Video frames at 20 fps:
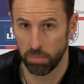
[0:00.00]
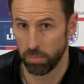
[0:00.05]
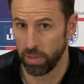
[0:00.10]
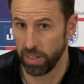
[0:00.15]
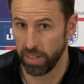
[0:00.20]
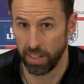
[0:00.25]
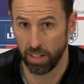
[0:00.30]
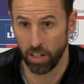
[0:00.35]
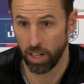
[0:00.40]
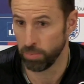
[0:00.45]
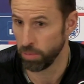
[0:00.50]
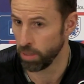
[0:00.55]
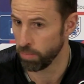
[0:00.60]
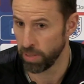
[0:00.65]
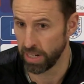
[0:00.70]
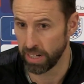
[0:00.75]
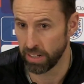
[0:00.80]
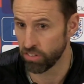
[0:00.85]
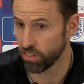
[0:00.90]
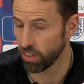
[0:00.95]
But then I'm the
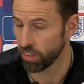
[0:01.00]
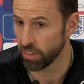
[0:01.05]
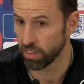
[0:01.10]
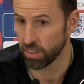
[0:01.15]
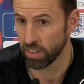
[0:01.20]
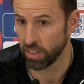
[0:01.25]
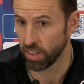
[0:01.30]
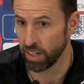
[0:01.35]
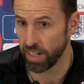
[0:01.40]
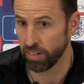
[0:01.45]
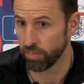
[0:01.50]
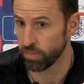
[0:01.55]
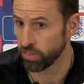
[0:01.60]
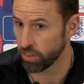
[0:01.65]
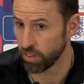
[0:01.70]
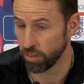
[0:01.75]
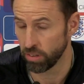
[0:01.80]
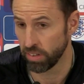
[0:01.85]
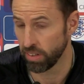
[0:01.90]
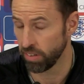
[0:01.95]
manager and I have
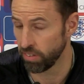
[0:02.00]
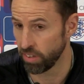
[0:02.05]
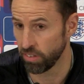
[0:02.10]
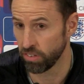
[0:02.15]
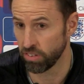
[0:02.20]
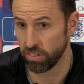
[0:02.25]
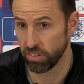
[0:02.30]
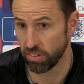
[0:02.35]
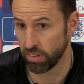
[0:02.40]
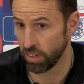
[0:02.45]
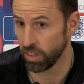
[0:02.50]
certain decisions